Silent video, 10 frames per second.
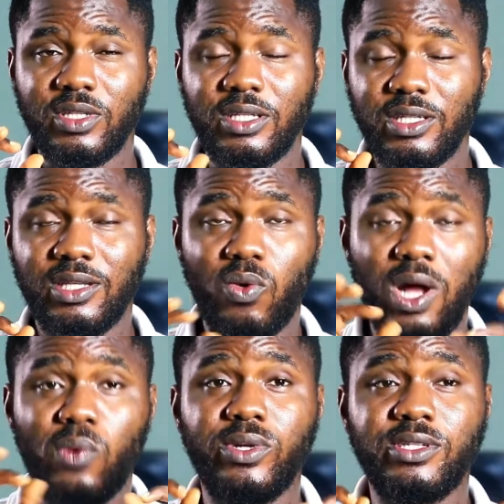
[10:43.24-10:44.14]
the
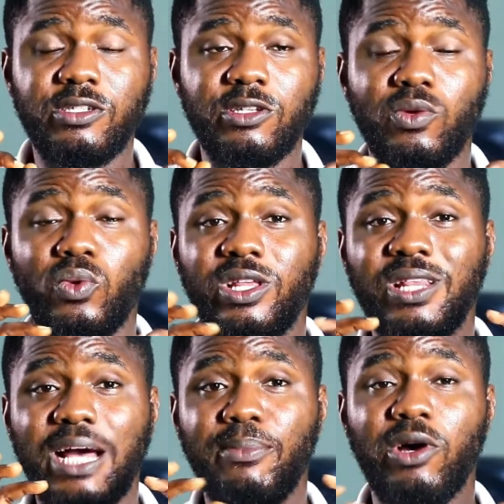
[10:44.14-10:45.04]
one with the
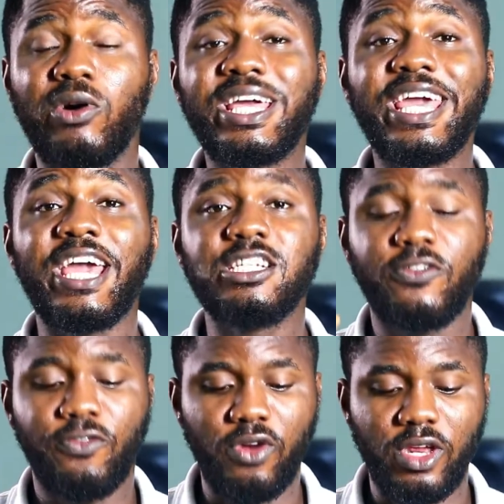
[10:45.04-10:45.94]
label cage
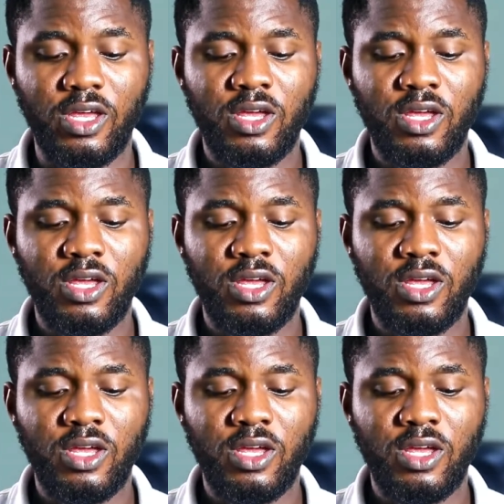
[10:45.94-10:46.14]
free.